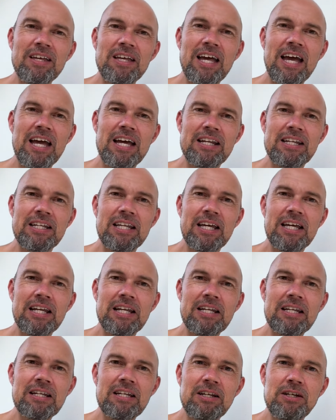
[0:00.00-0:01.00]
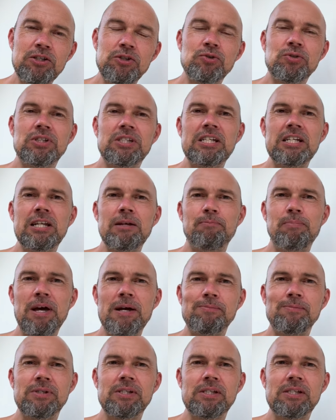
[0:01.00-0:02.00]
and then you see the
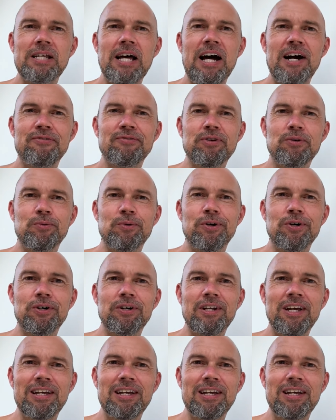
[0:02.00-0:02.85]
baptism afterward,